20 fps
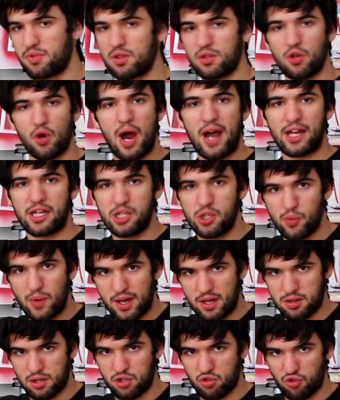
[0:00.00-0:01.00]
your IQ
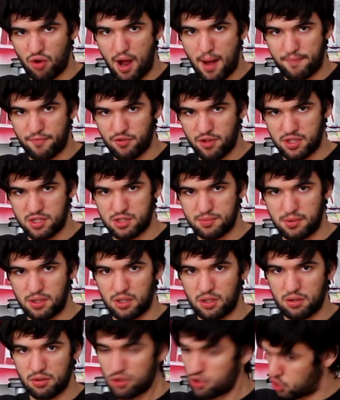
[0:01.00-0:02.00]
has to drop for this to
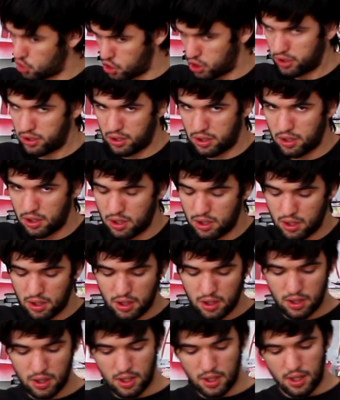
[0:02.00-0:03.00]
be good.
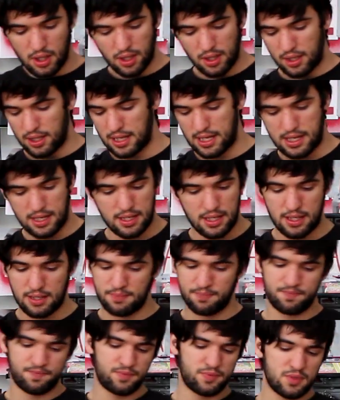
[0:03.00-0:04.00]

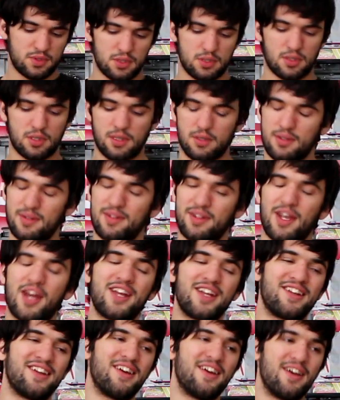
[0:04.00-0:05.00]
And
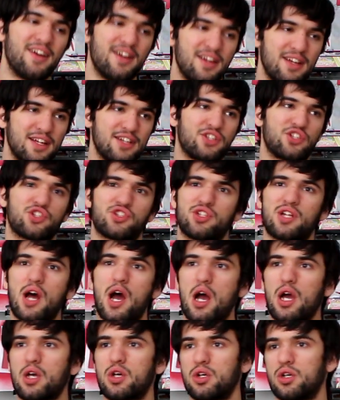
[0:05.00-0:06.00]
it's just
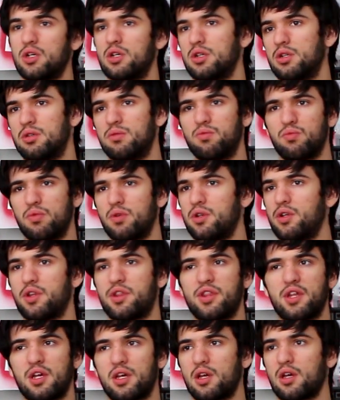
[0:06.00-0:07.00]
not good when you're
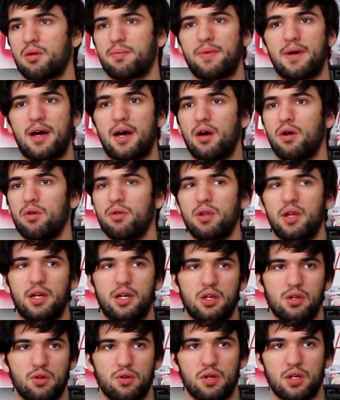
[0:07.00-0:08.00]
thinking about,
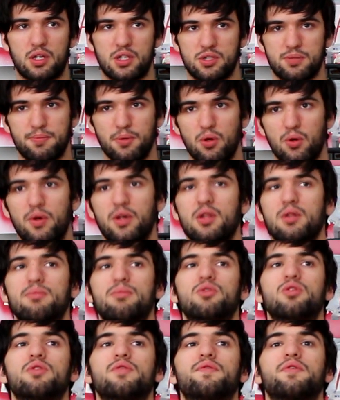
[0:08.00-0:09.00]
like, you're exploring the
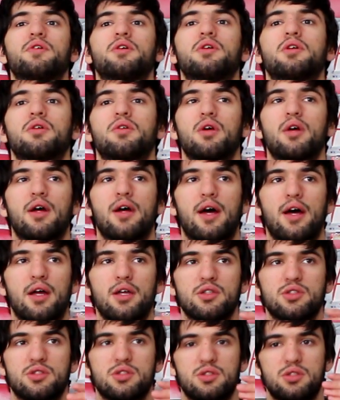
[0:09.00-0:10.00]
movie
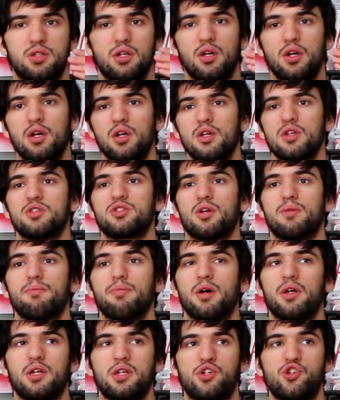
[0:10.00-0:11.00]
as
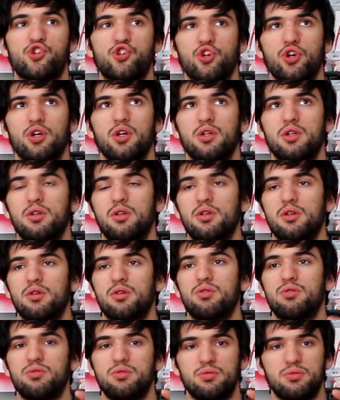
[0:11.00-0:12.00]
somebody should
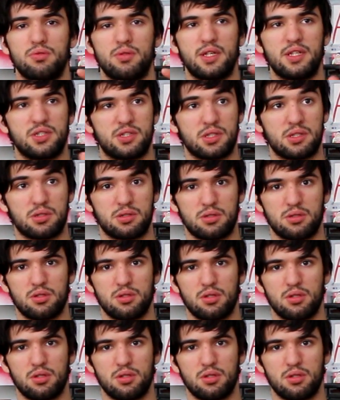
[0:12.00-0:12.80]
who isn't